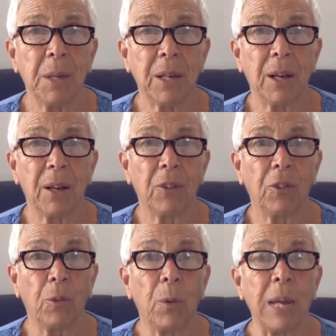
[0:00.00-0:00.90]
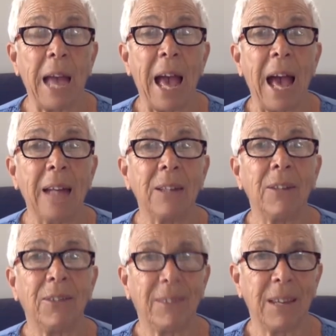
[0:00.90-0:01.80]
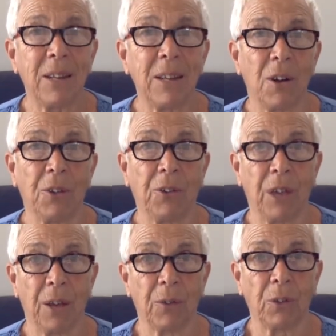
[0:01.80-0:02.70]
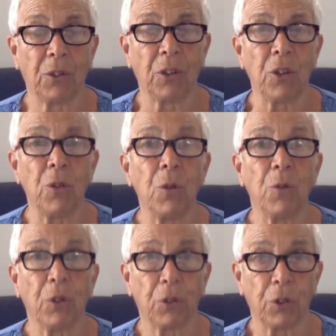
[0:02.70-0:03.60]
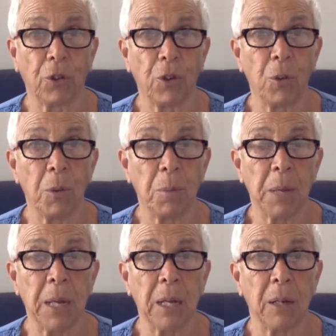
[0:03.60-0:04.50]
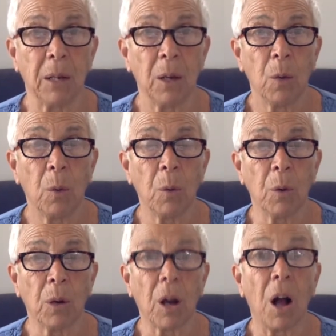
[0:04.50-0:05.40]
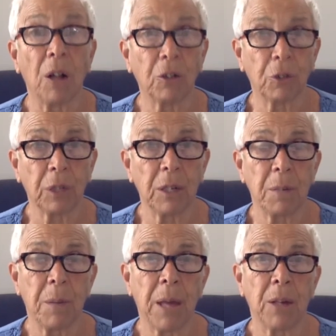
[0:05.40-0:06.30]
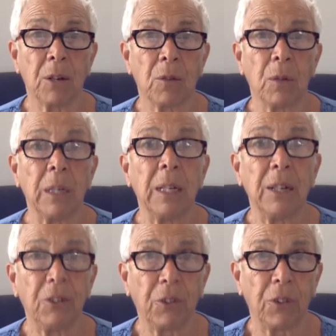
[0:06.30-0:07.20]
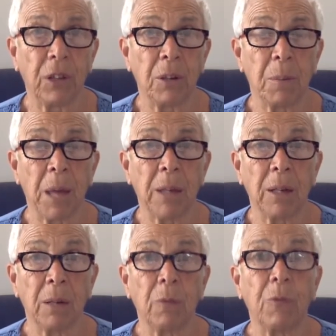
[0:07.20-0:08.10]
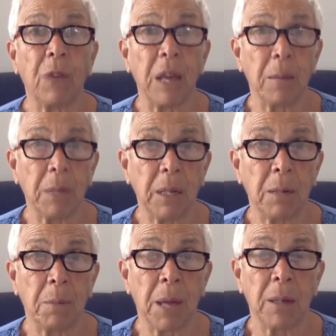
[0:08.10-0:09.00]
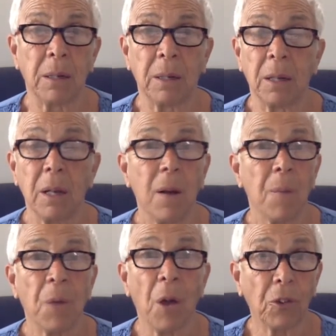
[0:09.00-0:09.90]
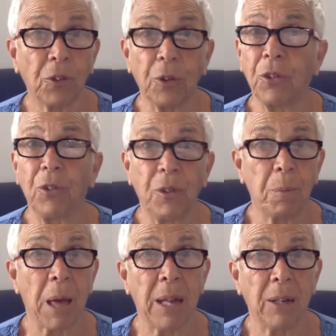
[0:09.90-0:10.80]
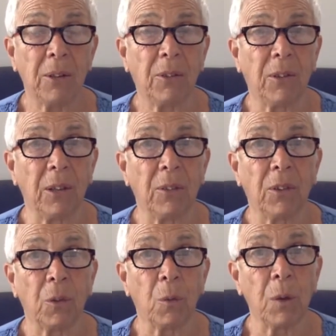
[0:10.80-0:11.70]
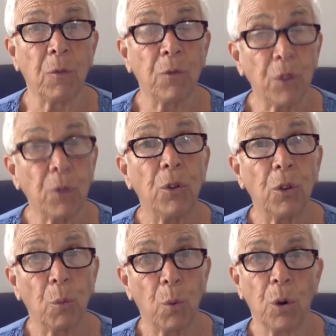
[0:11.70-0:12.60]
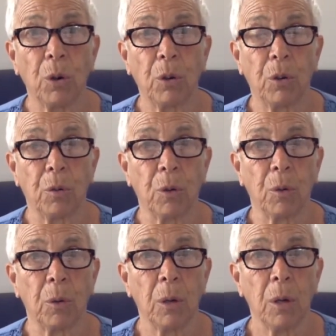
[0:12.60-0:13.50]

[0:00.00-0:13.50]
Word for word: Because we hadn't seen ourselves as a universal human being. We were culturally dependent, religiously dependent, family dependent, all sorts of dependencies that we viewed the world through.